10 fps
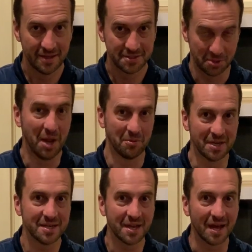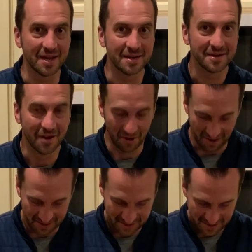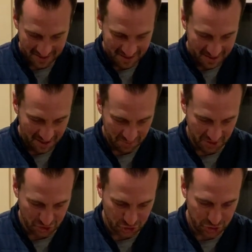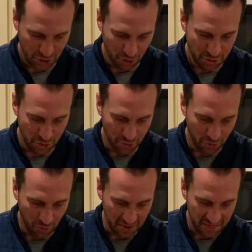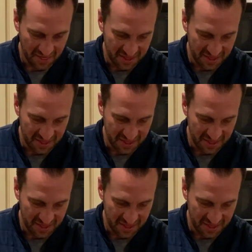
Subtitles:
So now we get to cut it, all right? I'm gonna show you what